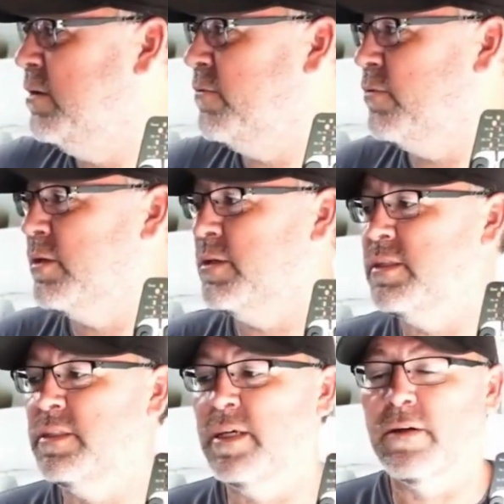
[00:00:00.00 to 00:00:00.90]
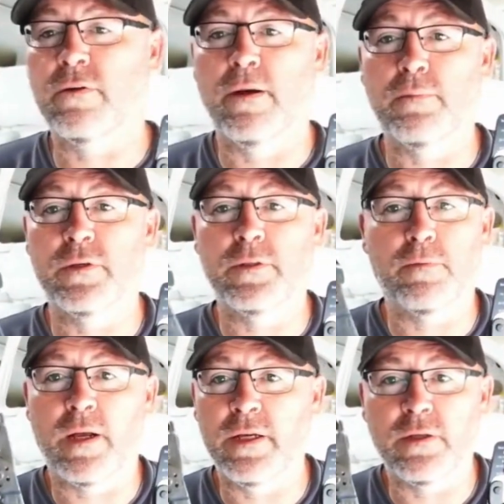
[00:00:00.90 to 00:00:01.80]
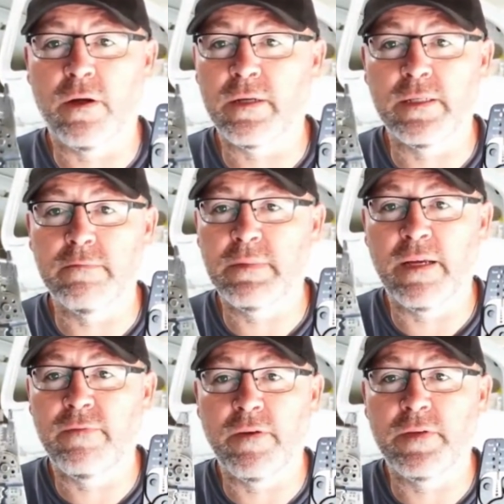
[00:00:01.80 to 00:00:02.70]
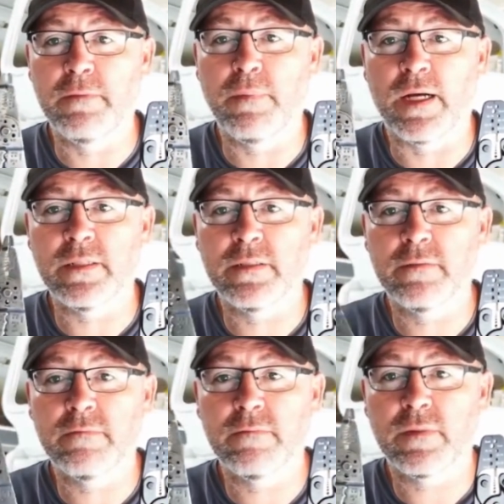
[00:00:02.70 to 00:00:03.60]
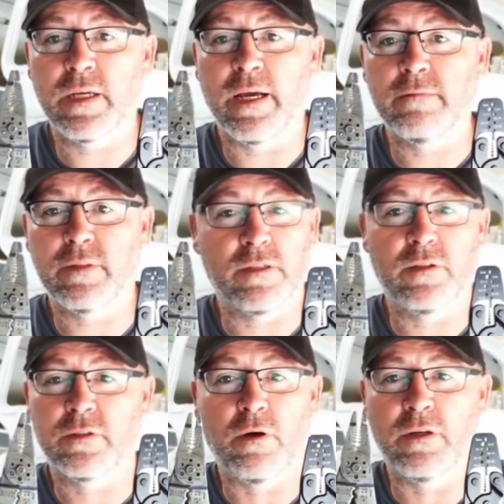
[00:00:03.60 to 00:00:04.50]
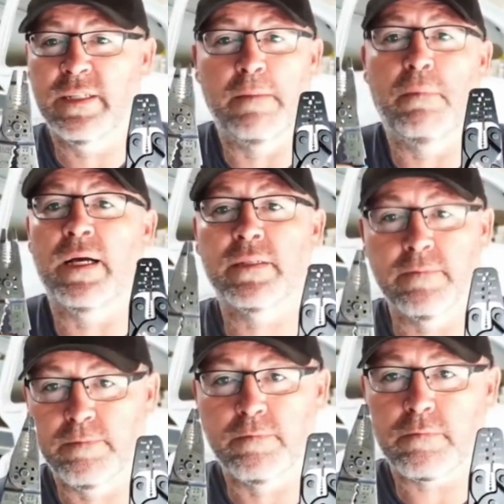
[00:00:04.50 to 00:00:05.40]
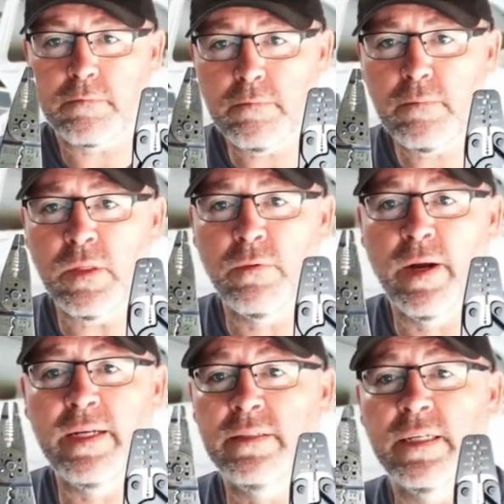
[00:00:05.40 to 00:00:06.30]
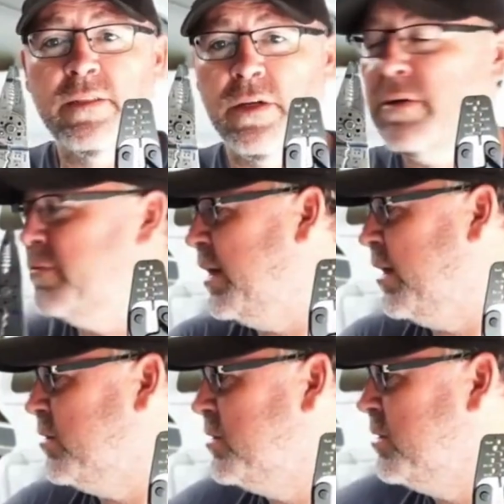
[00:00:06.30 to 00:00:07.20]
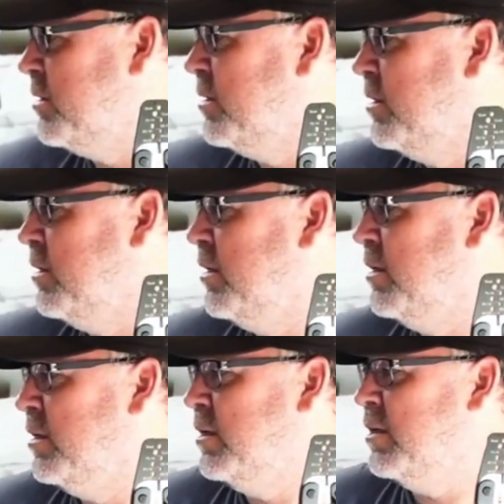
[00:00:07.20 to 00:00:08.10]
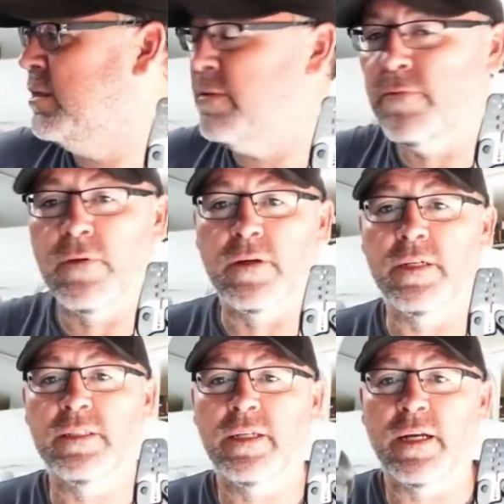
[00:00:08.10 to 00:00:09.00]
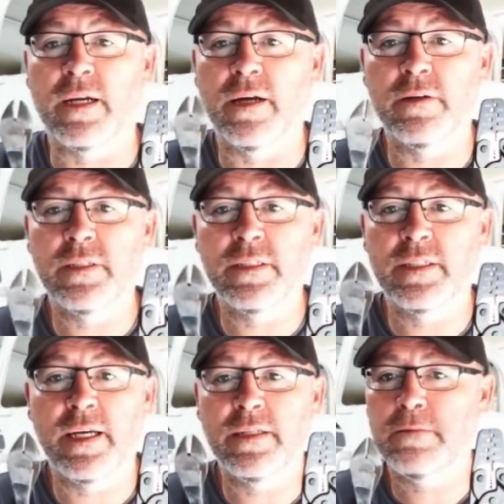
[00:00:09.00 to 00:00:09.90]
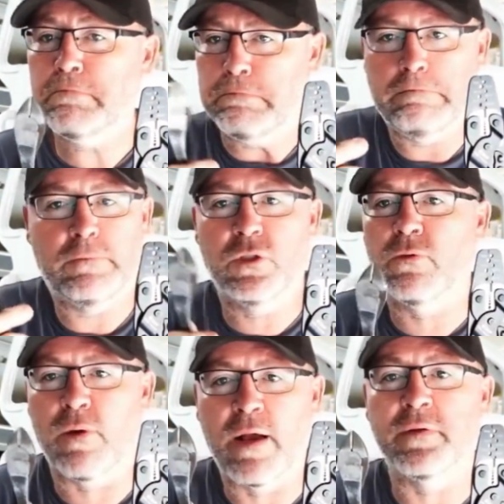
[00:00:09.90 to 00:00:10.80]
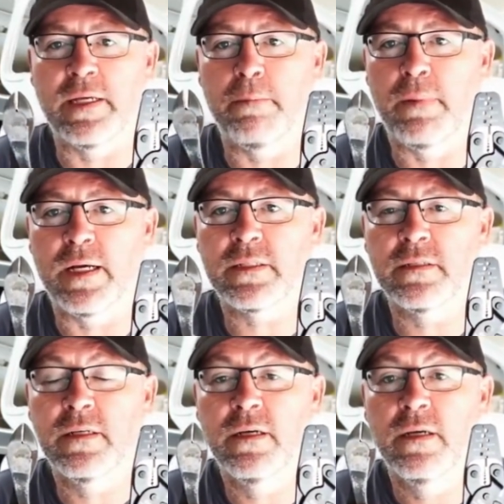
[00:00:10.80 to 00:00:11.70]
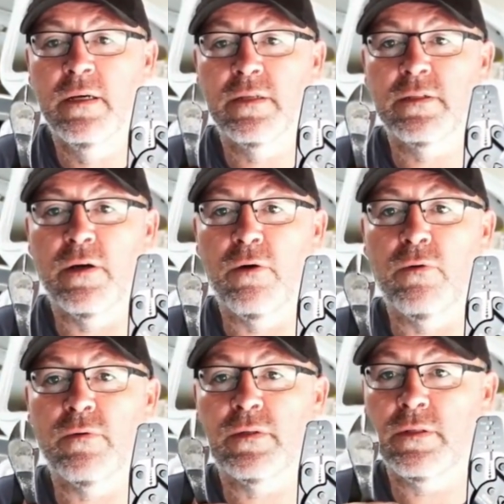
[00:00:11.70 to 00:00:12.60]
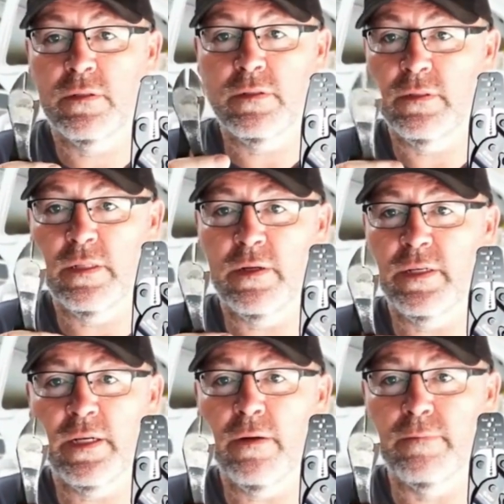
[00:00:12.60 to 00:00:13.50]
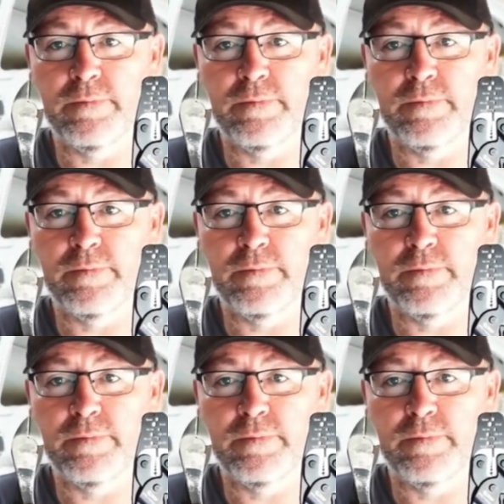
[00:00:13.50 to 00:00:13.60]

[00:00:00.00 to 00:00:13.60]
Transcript: For a good set of crimpers, you're probably talking 10, 15 bucks. Okay, so let's just call it 10 bucks. Right, so that's $35. And then for a good set of cutters these days, you're around 10 bucks. So there you go.